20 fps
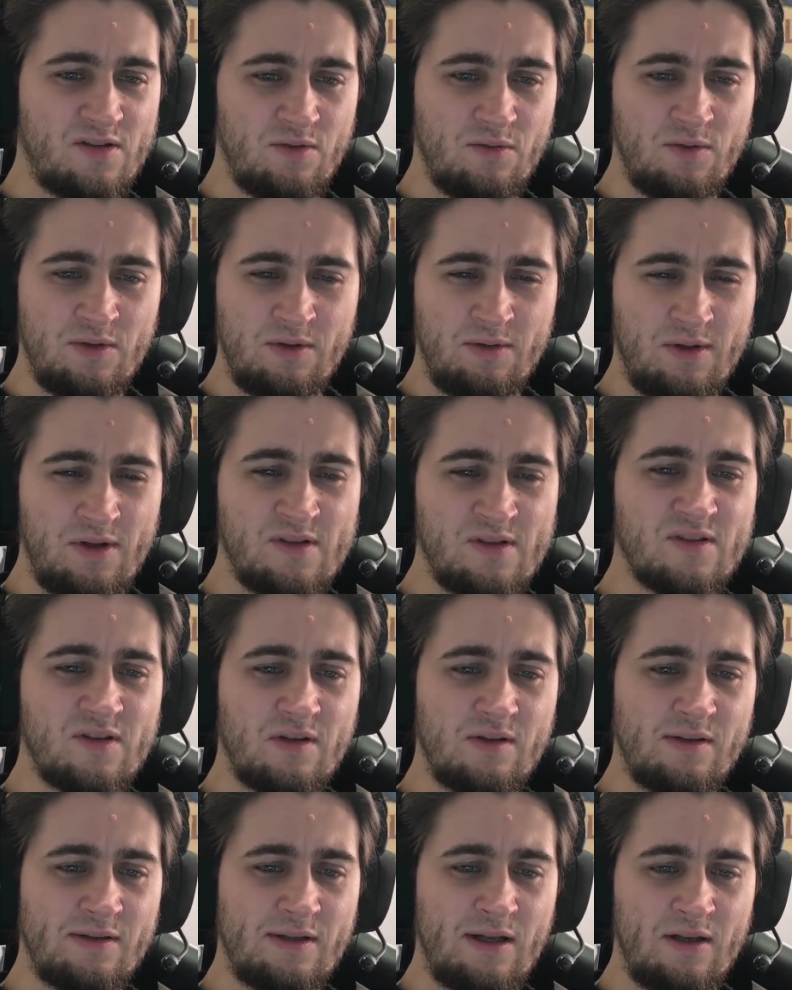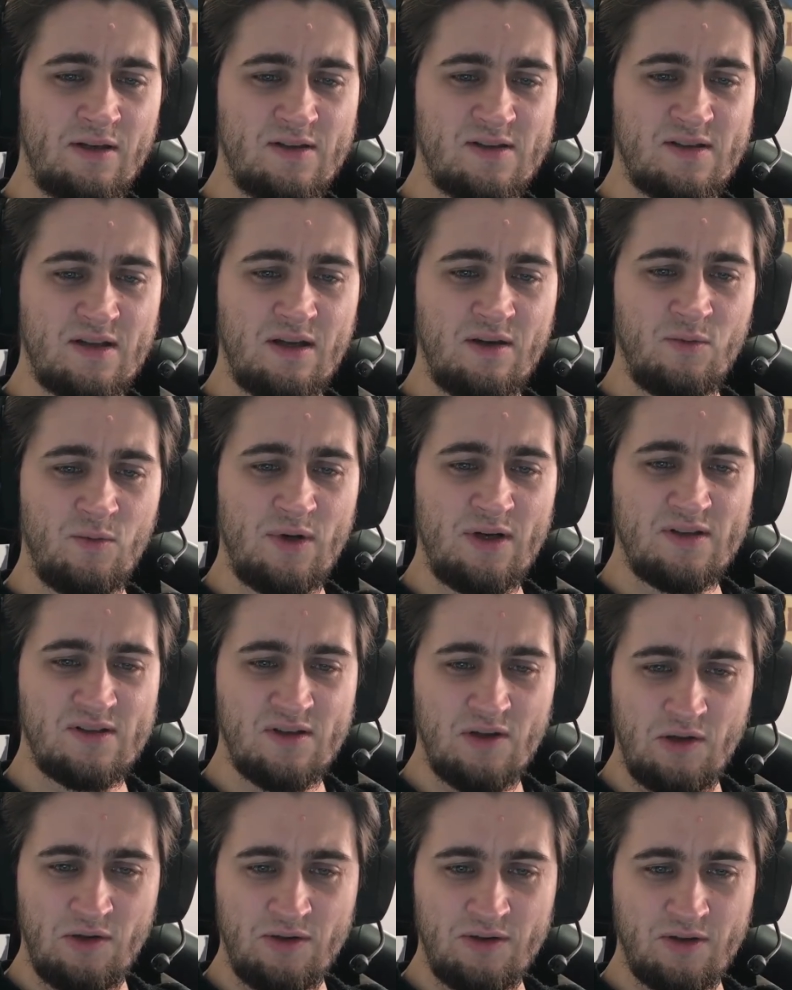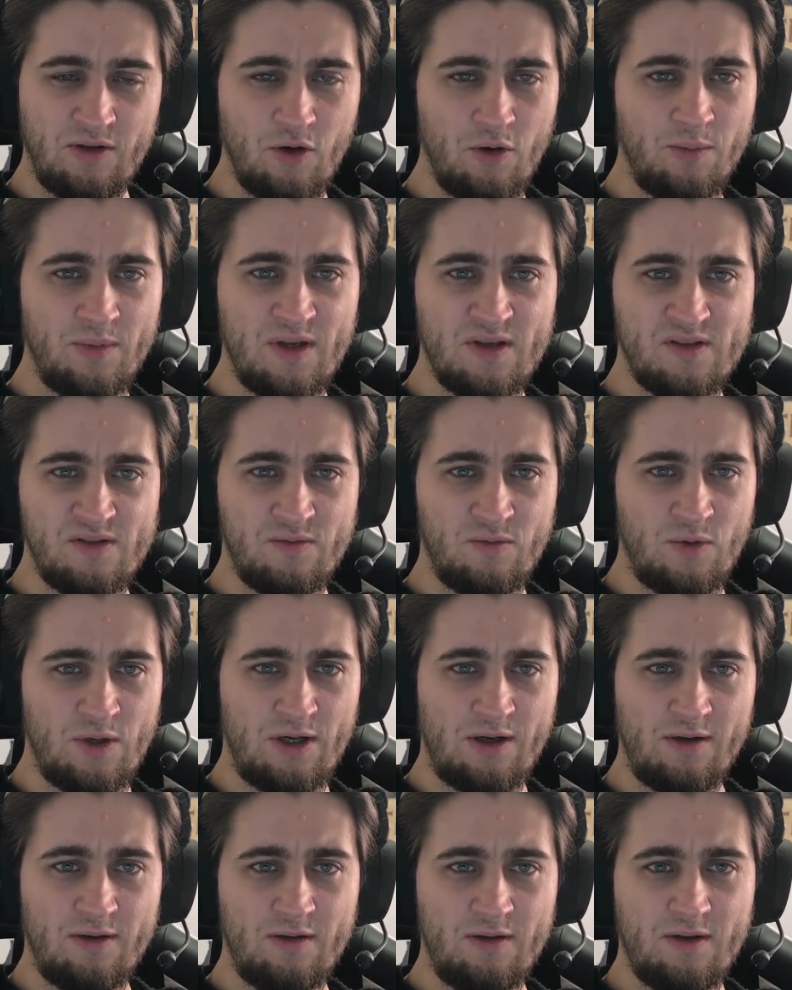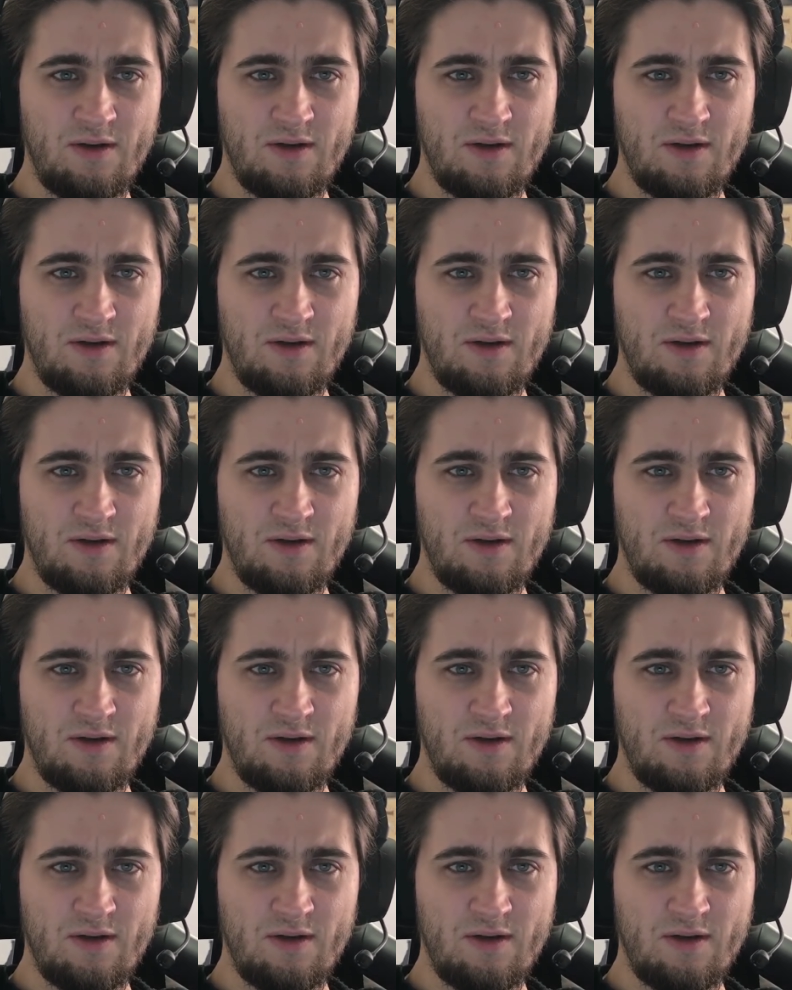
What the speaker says: you will instantly understand why solo and co-op doesn't work.